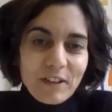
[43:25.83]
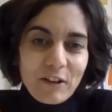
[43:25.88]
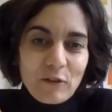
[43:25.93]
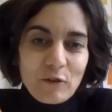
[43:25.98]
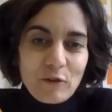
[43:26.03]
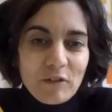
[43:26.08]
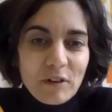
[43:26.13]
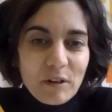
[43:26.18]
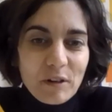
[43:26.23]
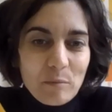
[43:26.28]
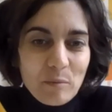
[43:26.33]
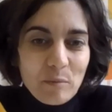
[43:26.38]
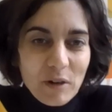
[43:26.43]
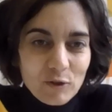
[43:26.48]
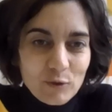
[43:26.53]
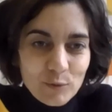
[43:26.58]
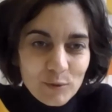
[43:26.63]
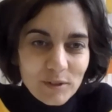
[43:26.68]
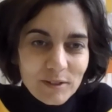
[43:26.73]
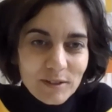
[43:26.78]
Thank you very
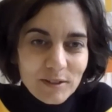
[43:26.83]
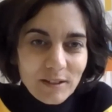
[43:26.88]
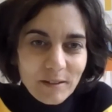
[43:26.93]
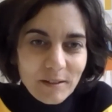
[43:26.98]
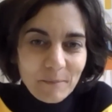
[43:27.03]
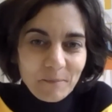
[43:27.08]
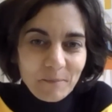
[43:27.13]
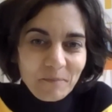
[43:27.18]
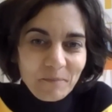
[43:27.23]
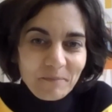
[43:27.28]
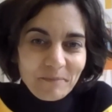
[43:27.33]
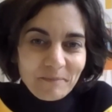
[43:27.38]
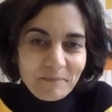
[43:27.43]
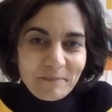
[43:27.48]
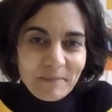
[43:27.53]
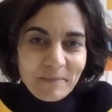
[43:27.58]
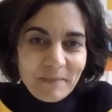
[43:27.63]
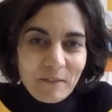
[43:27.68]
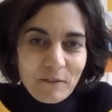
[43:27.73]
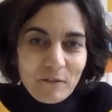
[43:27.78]
much. It was
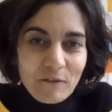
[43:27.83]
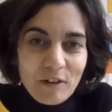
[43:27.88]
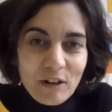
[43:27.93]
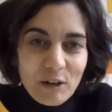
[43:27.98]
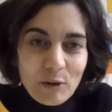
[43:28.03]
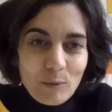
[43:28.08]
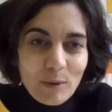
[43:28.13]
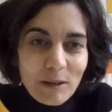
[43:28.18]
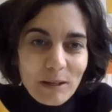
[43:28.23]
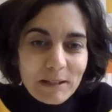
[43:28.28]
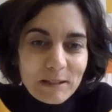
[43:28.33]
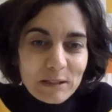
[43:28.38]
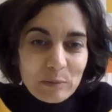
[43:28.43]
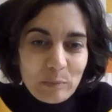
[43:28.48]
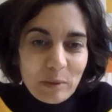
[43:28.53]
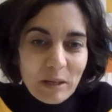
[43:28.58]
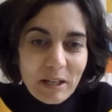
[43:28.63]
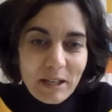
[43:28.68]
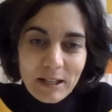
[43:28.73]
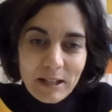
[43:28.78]
very well
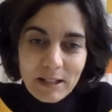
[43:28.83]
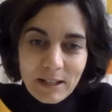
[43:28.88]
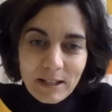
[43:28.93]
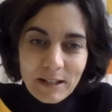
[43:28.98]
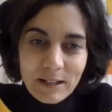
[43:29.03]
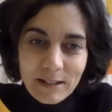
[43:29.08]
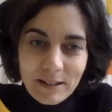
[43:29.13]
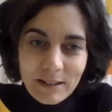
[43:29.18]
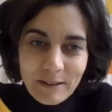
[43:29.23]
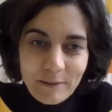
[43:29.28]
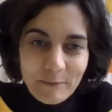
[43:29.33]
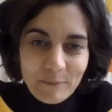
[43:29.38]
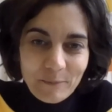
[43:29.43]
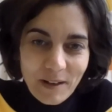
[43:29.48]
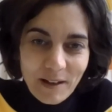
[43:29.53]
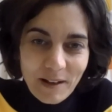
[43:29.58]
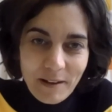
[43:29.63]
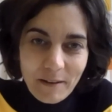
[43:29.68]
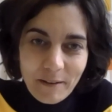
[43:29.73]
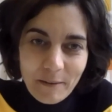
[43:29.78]
explained, and
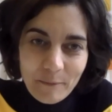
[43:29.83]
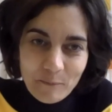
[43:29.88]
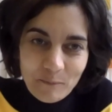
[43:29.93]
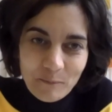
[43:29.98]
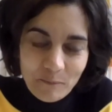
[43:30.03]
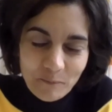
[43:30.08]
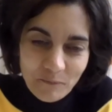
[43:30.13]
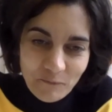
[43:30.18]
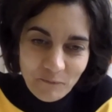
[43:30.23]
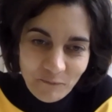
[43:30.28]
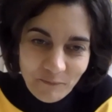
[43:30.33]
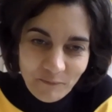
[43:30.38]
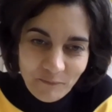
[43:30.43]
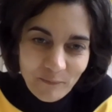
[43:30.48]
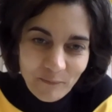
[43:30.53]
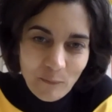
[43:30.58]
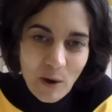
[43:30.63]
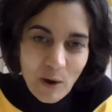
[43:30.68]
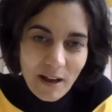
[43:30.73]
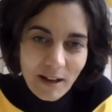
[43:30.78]
I'm
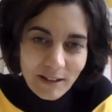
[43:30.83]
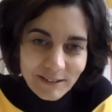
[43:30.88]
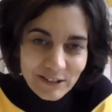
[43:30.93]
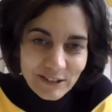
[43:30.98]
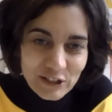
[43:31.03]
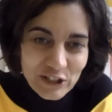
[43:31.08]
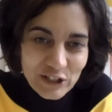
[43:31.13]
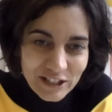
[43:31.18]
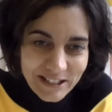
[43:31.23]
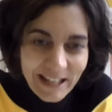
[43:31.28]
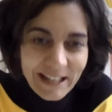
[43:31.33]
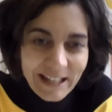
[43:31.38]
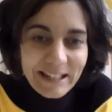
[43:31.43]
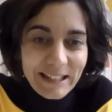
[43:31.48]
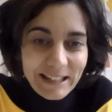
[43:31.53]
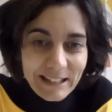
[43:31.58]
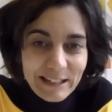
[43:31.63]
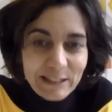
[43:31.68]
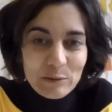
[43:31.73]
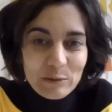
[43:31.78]

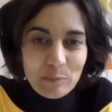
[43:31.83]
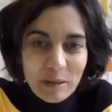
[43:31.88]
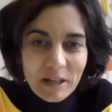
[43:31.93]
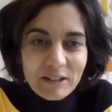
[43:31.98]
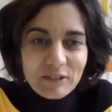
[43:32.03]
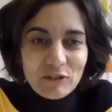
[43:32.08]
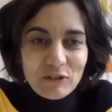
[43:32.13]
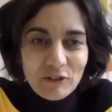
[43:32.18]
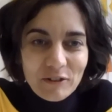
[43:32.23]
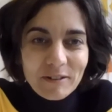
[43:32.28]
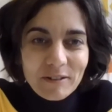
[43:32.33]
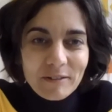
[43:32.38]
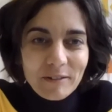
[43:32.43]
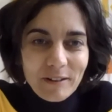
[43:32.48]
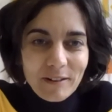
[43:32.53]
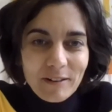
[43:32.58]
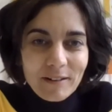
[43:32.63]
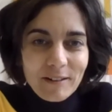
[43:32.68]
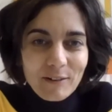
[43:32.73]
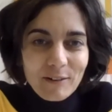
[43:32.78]
understanding it
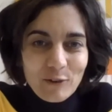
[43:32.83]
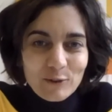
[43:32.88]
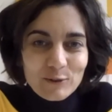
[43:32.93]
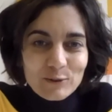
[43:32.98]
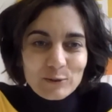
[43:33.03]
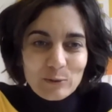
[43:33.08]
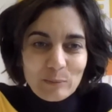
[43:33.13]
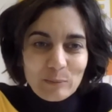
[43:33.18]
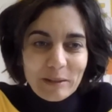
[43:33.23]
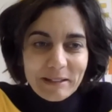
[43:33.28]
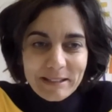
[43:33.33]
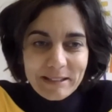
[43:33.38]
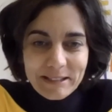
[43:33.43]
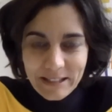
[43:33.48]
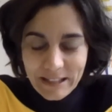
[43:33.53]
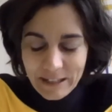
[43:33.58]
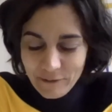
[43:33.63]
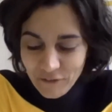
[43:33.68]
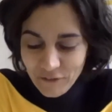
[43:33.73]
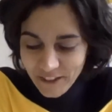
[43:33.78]
better also
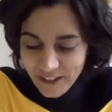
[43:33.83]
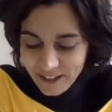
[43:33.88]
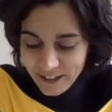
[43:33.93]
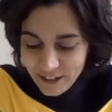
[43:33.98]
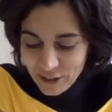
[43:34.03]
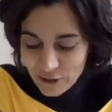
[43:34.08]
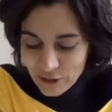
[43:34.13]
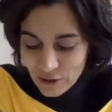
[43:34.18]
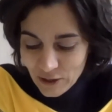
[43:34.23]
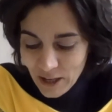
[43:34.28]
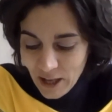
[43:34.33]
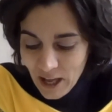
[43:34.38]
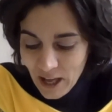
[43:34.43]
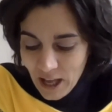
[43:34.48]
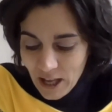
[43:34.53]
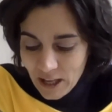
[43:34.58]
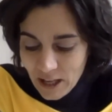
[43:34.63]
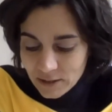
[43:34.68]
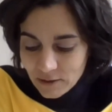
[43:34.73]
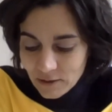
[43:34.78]
myself. Mm-hmm. Thank you.
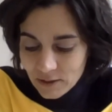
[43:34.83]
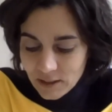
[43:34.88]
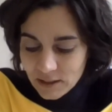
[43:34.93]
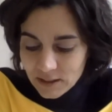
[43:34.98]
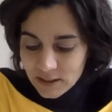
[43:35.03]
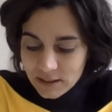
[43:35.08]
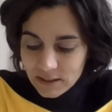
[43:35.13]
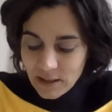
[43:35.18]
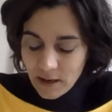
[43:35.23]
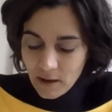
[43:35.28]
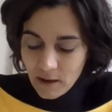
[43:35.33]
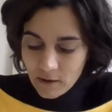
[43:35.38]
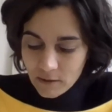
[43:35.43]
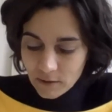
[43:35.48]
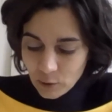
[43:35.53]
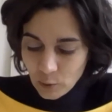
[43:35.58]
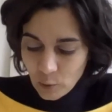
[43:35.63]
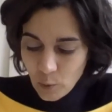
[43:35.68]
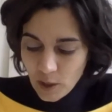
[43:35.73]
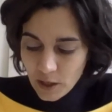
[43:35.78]
So, and the
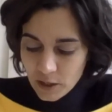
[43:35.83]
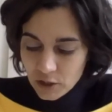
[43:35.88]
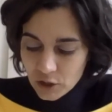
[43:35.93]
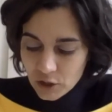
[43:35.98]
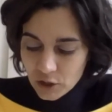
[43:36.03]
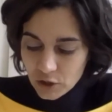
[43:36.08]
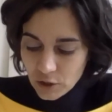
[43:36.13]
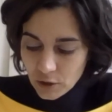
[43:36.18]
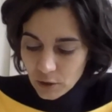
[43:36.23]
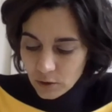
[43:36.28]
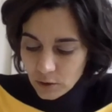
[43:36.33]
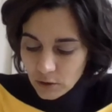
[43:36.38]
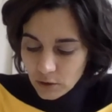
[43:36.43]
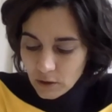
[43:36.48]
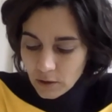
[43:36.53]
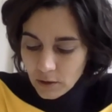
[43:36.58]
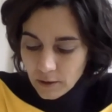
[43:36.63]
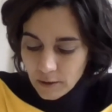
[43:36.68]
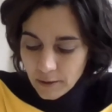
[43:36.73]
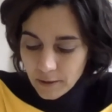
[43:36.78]
second
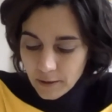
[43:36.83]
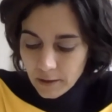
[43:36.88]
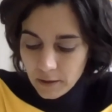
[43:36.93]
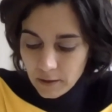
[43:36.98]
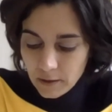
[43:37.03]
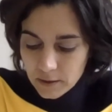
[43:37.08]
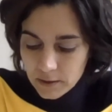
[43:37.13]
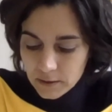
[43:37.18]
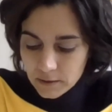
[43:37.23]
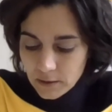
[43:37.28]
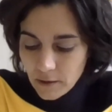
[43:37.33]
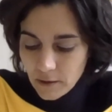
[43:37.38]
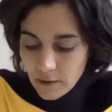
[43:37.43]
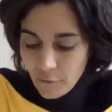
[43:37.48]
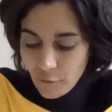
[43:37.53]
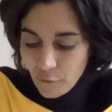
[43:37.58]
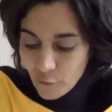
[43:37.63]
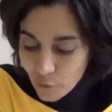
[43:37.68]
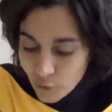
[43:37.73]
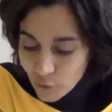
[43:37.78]
question is
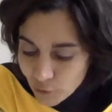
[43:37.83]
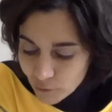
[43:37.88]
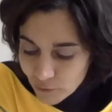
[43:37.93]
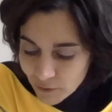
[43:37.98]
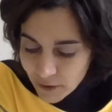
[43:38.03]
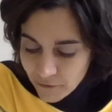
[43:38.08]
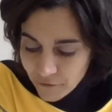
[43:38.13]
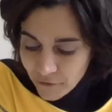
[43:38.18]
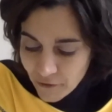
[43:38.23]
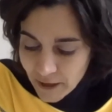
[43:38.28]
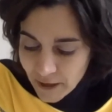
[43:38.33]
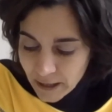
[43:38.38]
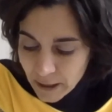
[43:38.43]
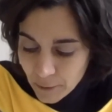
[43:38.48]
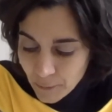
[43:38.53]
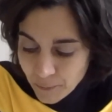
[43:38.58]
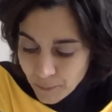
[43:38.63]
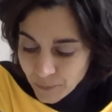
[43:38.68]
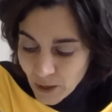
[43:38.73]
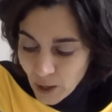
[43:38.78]
for you,
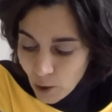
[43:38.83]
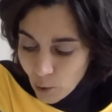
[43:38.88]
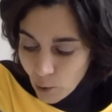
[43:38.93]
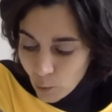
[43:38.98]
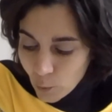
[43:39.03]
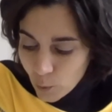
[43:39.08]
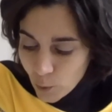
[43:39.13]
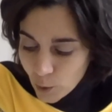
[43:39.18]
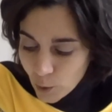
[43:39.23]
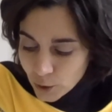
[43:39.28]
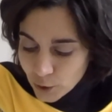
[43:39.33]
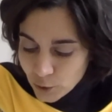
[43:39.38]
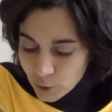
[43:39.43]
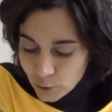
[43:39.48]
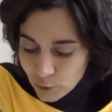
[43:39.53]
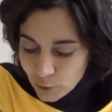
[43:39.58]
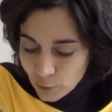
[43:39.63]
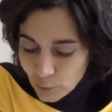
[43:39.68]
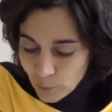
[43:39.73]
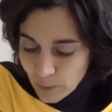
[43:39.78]
Rafael. What
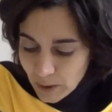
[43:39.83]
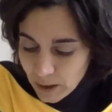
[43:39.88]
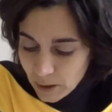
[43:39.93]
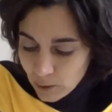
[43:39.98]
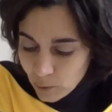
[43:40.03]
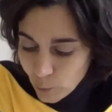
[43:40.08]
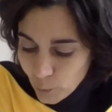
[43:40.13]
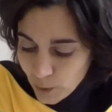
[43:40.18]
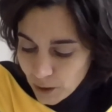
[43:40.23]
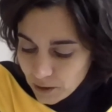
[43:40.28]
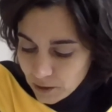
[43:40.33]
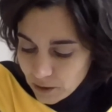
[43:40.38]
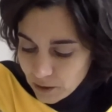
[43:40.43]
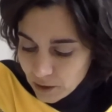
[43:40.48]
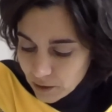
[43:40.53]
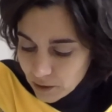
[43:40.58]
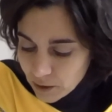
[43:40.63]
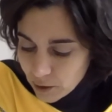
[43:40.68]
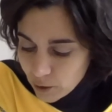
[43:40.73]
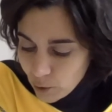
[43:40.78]
do you mean with
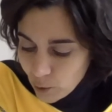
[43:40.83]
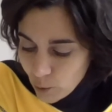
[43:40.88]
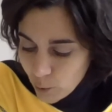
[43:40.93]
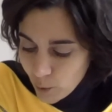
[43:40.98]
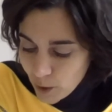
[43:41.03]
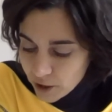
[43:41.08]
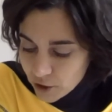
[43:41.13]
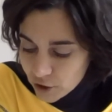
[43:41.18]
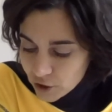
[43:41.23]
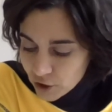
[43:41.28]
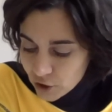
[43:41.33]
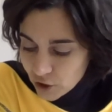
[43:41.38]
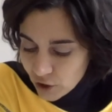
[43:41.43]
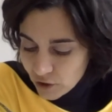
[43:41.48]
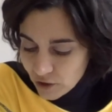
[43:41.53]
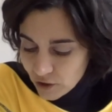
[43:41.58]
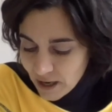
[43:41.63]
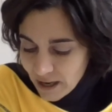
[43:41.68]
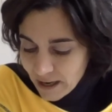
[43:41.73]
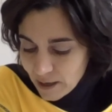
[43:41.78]
the
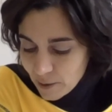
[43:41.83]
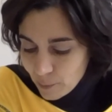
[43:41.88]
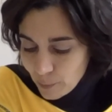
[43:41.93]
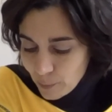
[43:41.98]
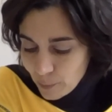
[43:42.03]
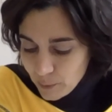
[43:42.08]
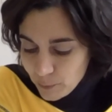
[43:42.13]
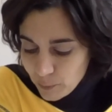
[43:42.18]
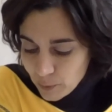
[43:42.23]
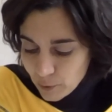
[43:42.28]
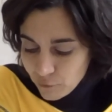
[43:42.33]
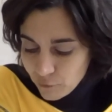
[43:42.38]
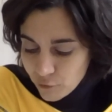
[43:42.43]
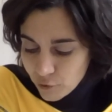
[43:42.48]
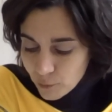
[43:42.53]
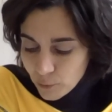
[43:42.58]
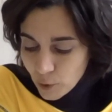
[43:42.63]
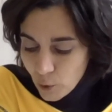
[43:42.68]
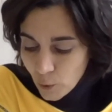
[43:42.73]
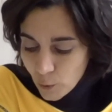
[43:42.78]
question, are people
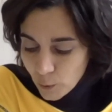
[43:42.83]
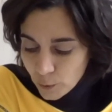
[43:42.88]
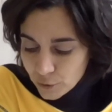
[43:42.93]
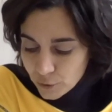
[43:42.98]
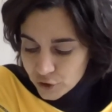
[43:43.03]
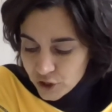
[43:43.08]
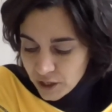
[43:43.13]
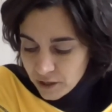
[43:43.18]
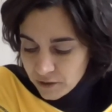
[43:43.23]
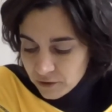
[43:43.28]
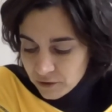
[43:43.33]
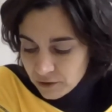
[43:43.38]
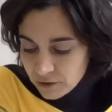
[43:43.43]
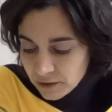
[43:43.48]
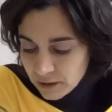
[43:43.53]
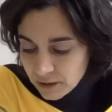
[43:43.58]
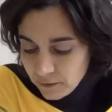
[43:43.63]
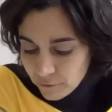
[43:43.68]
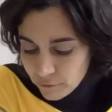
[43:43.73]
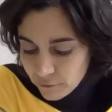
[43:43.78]
from all
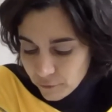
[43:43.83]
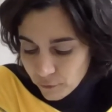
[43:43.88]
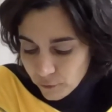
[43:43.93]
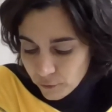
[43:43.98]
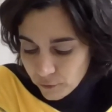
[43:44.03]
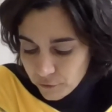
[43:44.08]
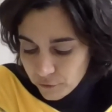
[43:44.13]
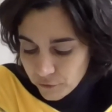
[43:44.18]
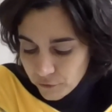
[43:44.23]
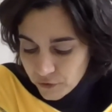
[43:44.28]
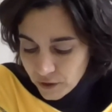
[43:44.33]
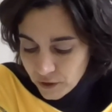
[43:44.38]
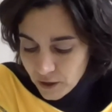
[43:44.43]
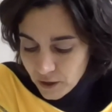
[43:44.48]
gender involved?